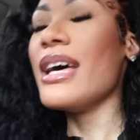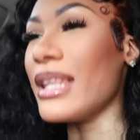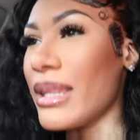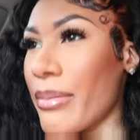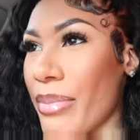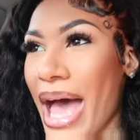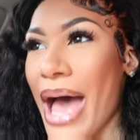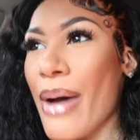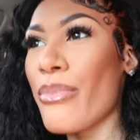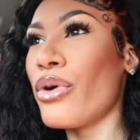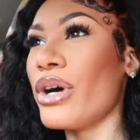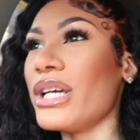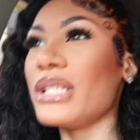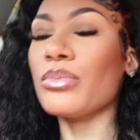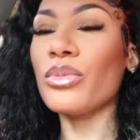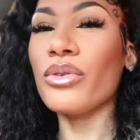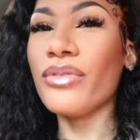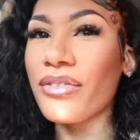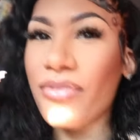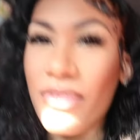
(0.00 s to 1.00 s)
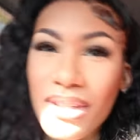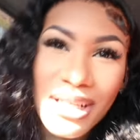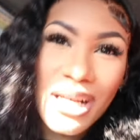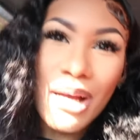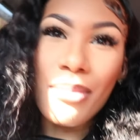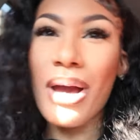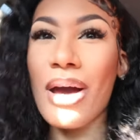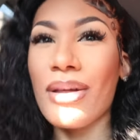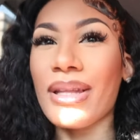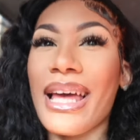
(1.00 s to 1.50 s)
The Bad Boys movie finna
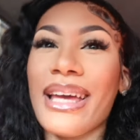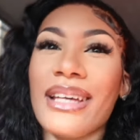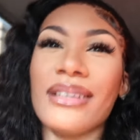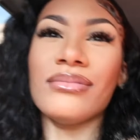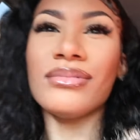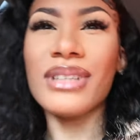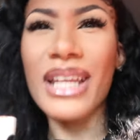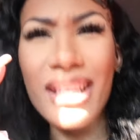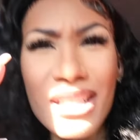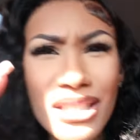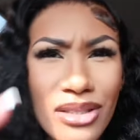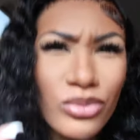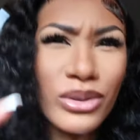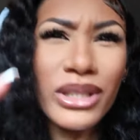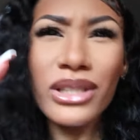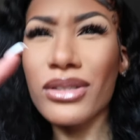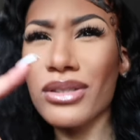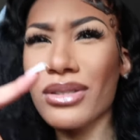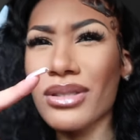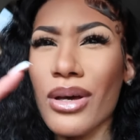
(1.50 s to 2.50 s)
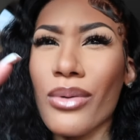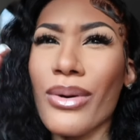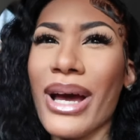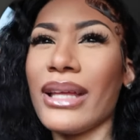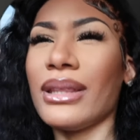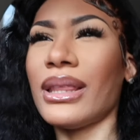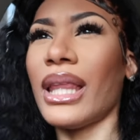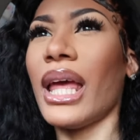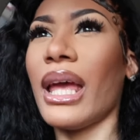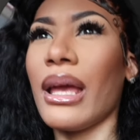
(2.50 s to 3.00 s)
come out like next week or so,
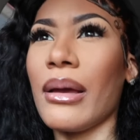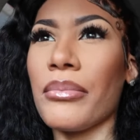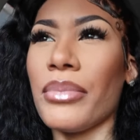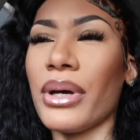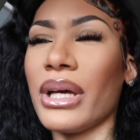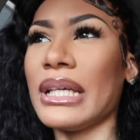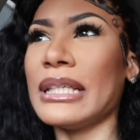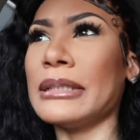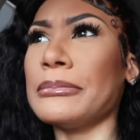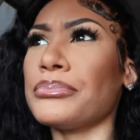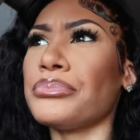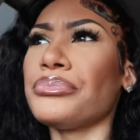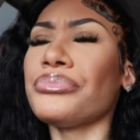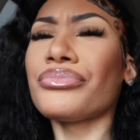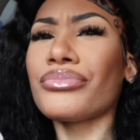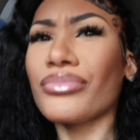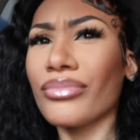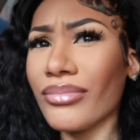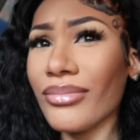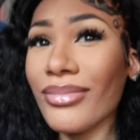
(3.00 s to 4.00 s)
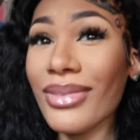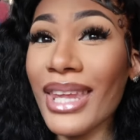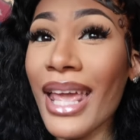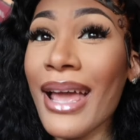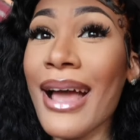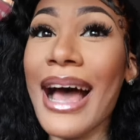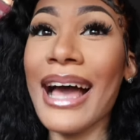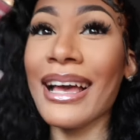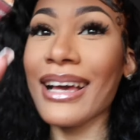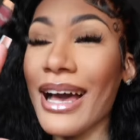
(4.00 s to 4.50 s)
I think, but
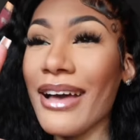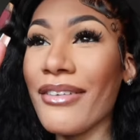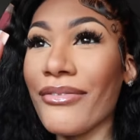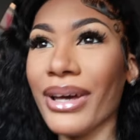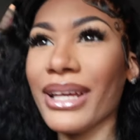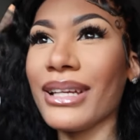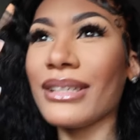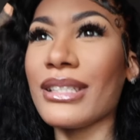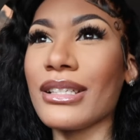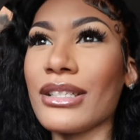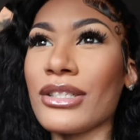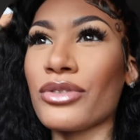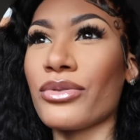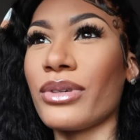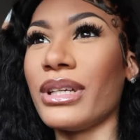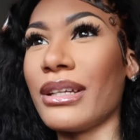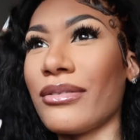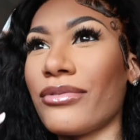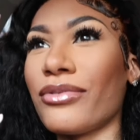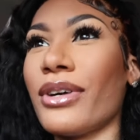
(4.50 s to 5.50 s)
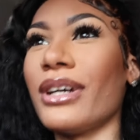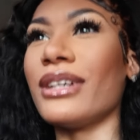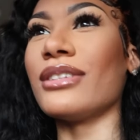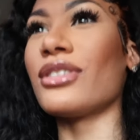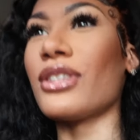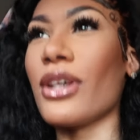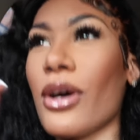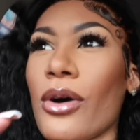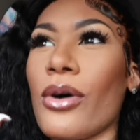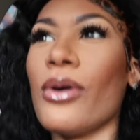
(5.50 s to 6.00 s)
I got invited to the screening for it.
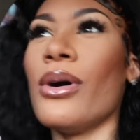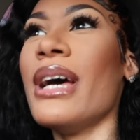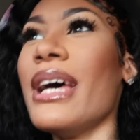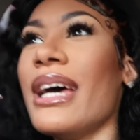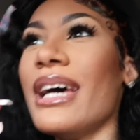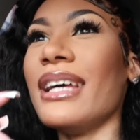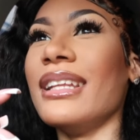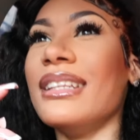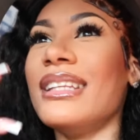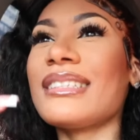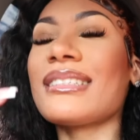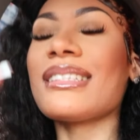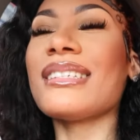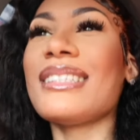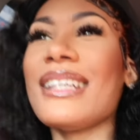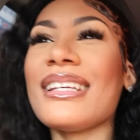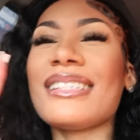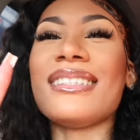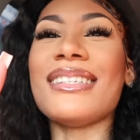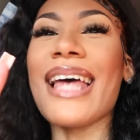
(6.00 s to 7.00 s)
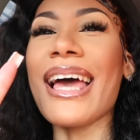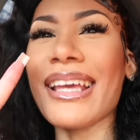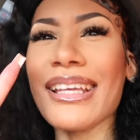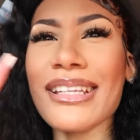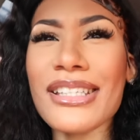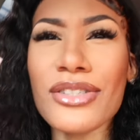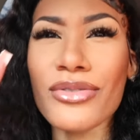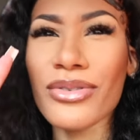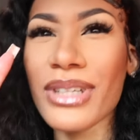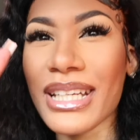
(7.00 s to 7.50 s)
So this is the
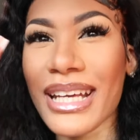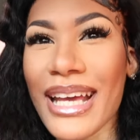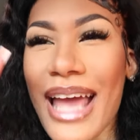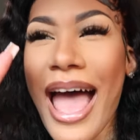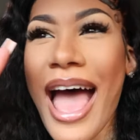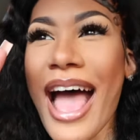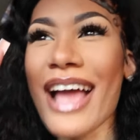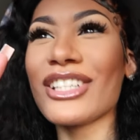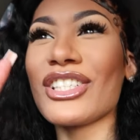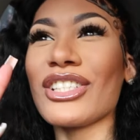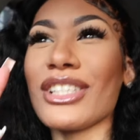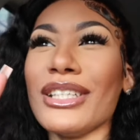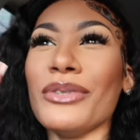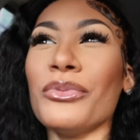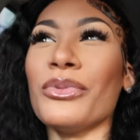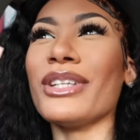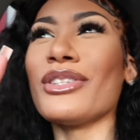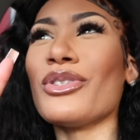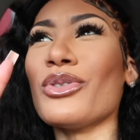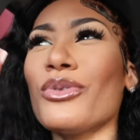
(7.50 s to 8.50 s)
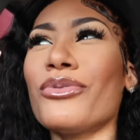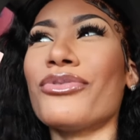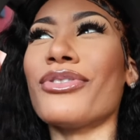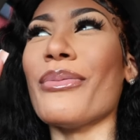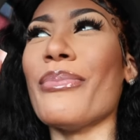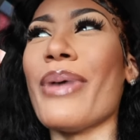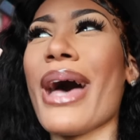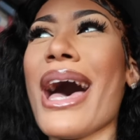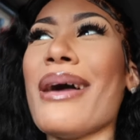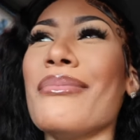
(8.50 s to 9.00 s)
second screening I actually went to for
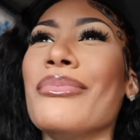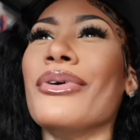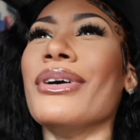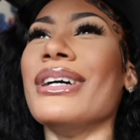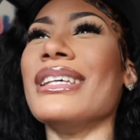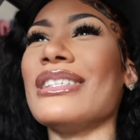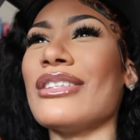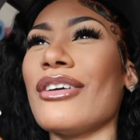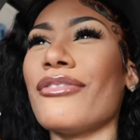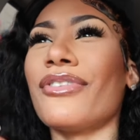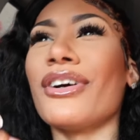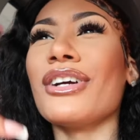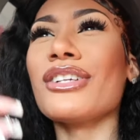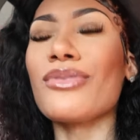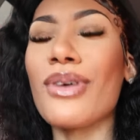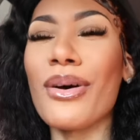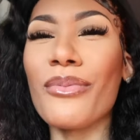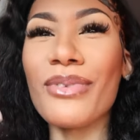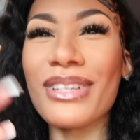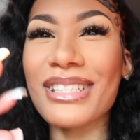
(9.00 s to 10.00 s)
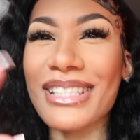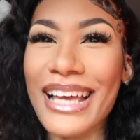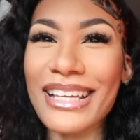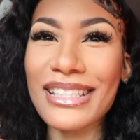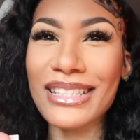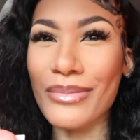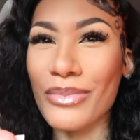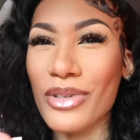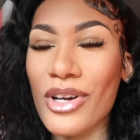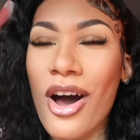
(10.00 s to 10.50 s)
Bad Boys. The first one was like
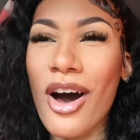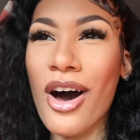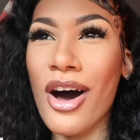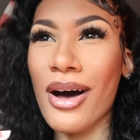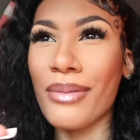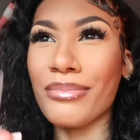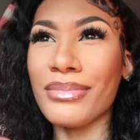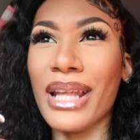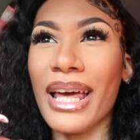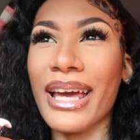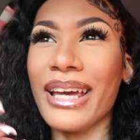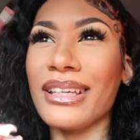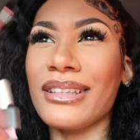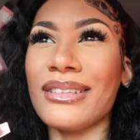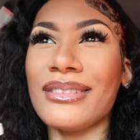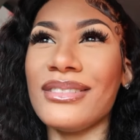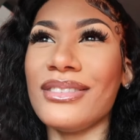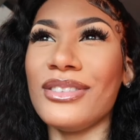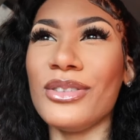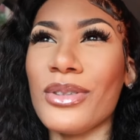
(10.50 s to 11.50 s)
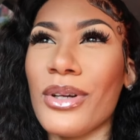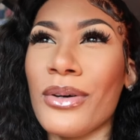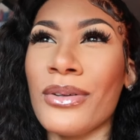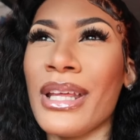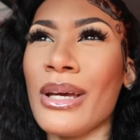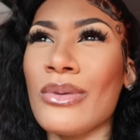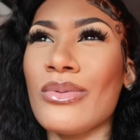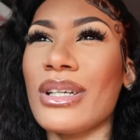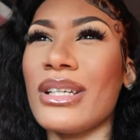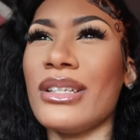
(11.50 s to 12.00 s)
some calm, like, you know,
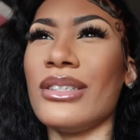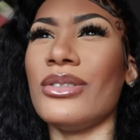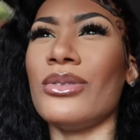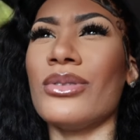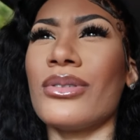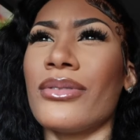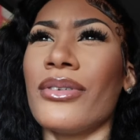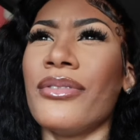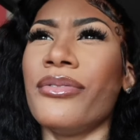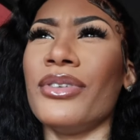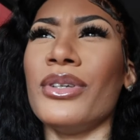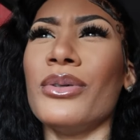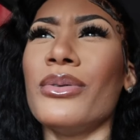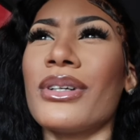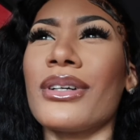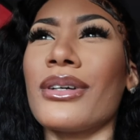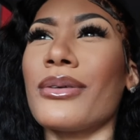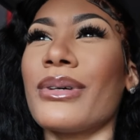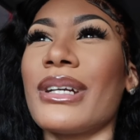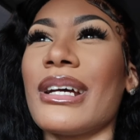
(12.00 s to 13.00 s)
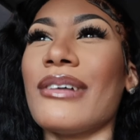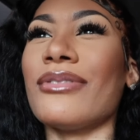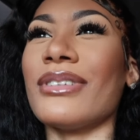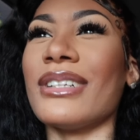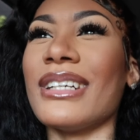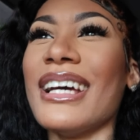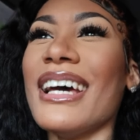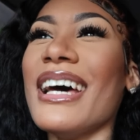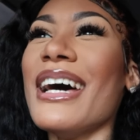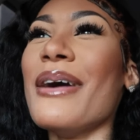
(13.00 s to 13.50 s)
they wanted you to review it or
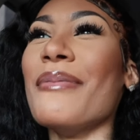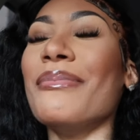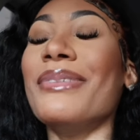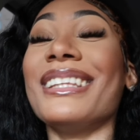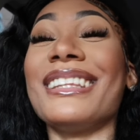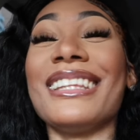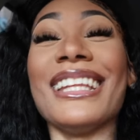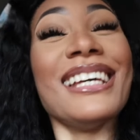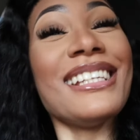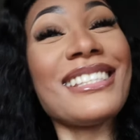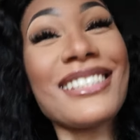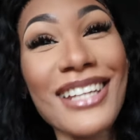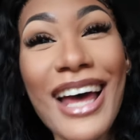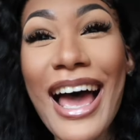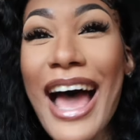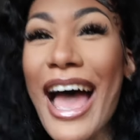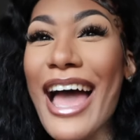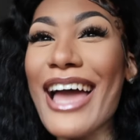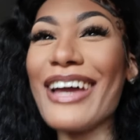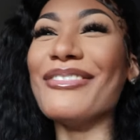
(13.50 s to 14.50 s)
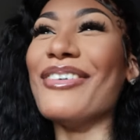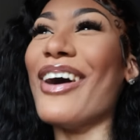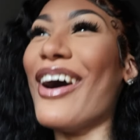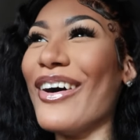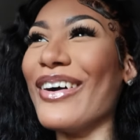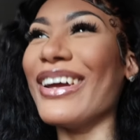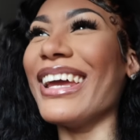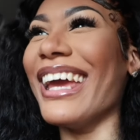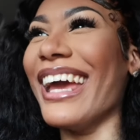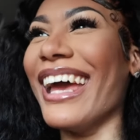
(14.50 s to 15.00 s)
whatever. But this time,
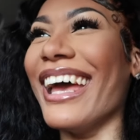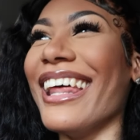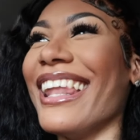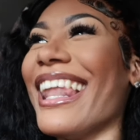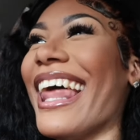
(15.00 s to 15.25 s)
oh yeah,